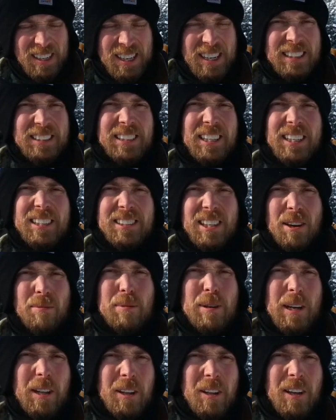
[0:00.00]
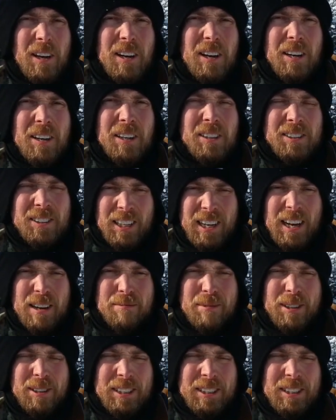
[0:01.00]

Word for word: It's gonna take me a long time to